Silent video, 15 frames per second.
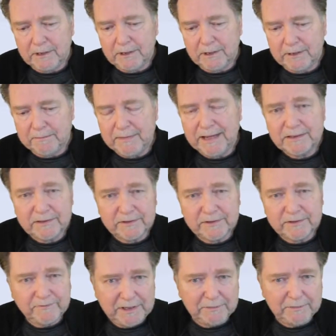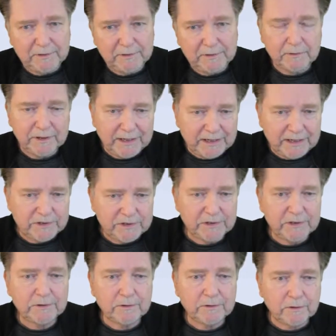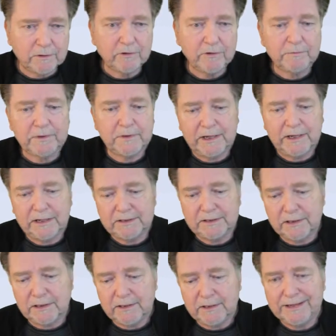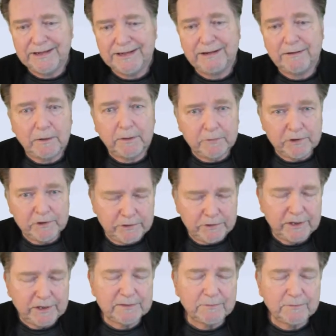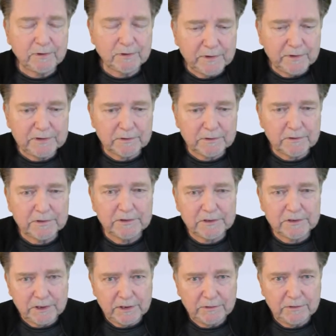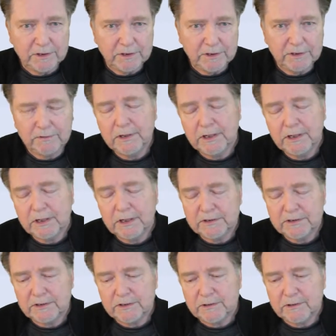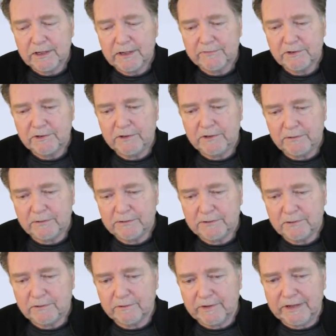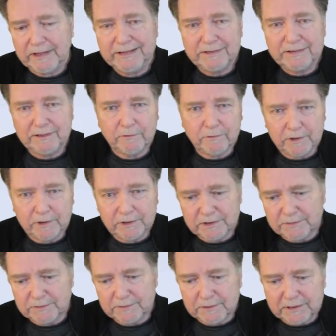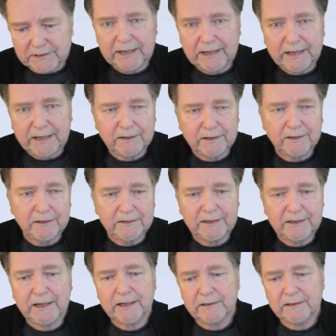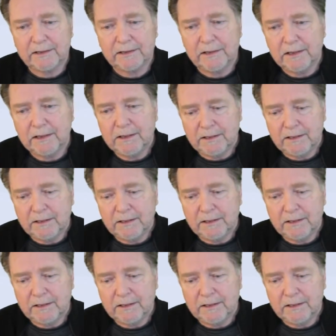a mass of people or a nation or a group that outnumbers you, that has more resources than you do. So you have to use sort of an asynchronous attack, an attack that